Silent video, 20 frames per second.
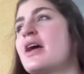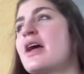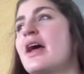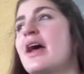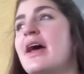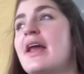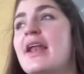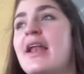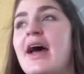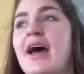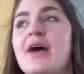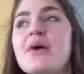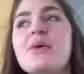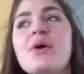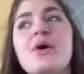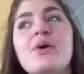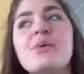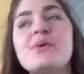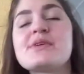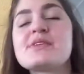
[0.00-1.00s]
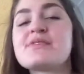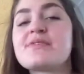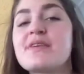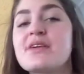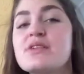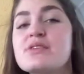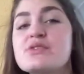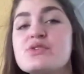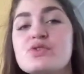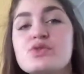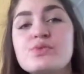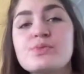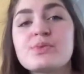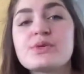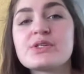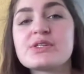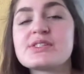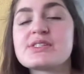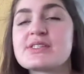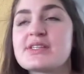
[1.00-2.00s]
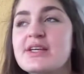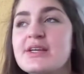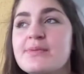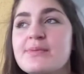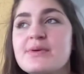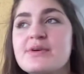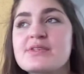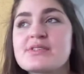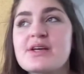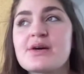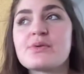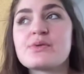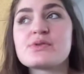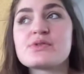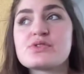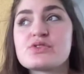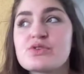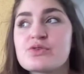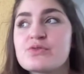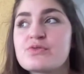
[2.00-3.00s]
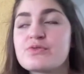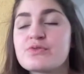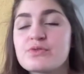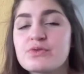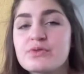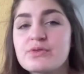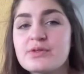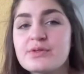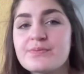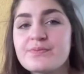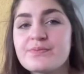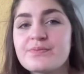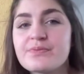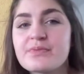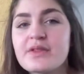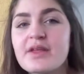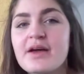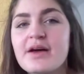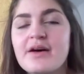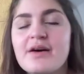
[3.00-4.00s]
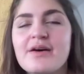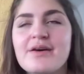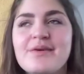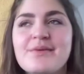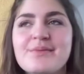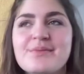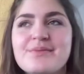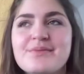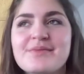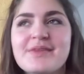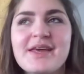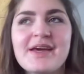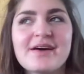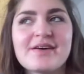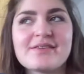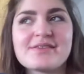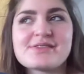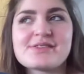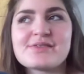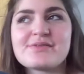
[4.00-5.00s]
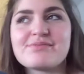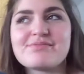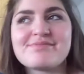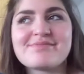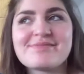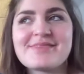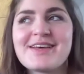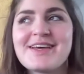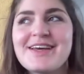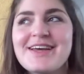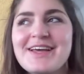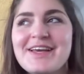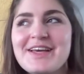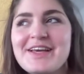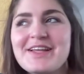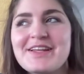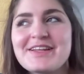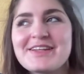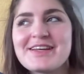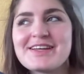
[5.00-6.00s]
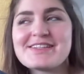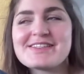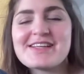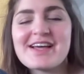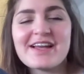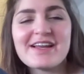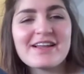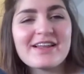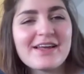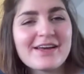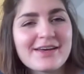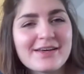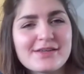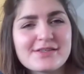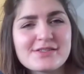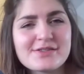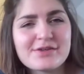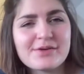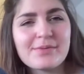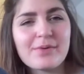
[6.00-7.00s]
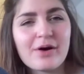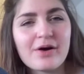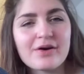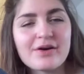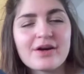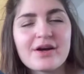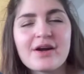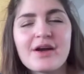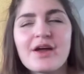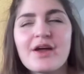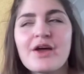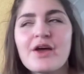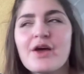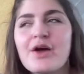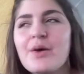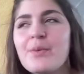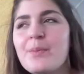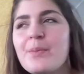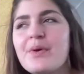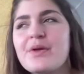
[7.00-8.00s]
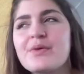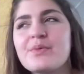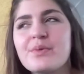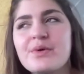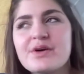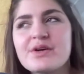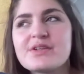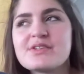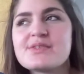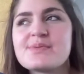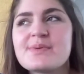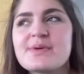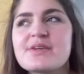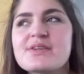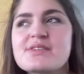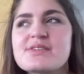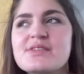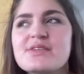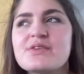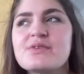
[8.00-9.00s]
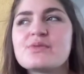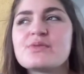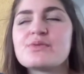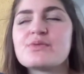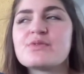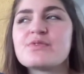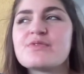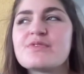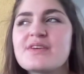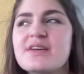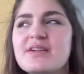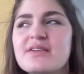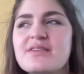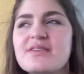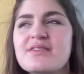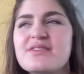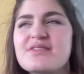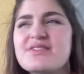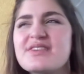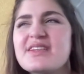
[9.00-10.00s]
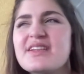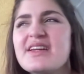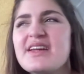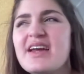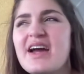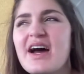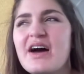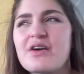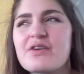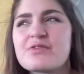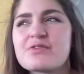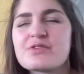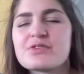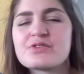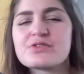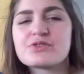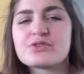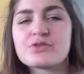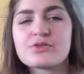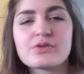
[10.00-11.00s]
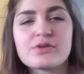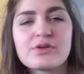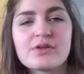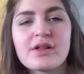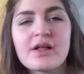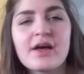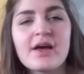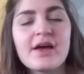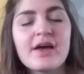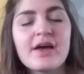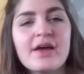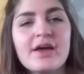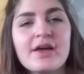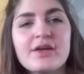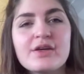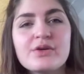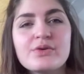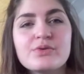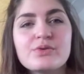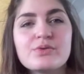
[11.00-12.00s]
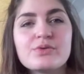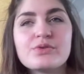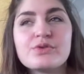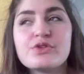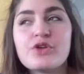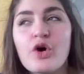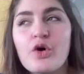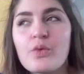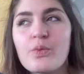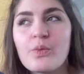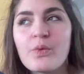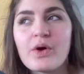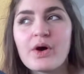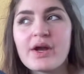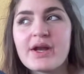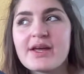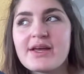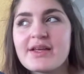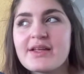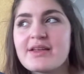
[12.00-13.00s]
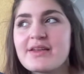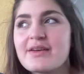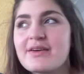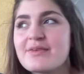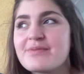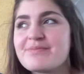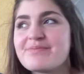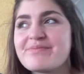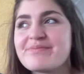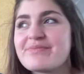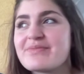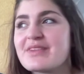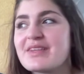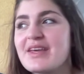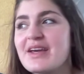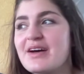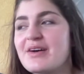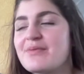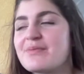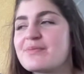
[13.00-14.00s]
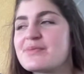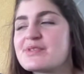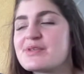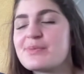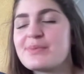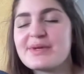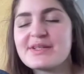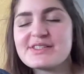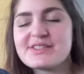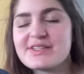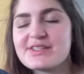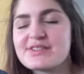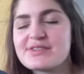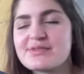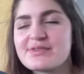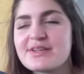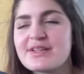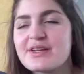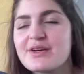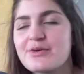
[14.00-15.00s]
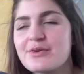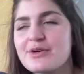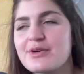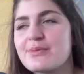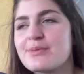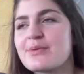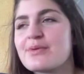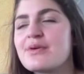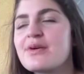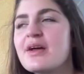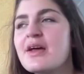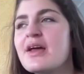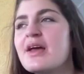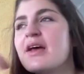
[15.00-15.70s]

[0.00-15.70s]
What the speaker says: And I always felt super sick because I was so full. So it's kind of like extreme hunger, but worse because you feel really out of control. You don't want it. Yeah, so binging is really horrible.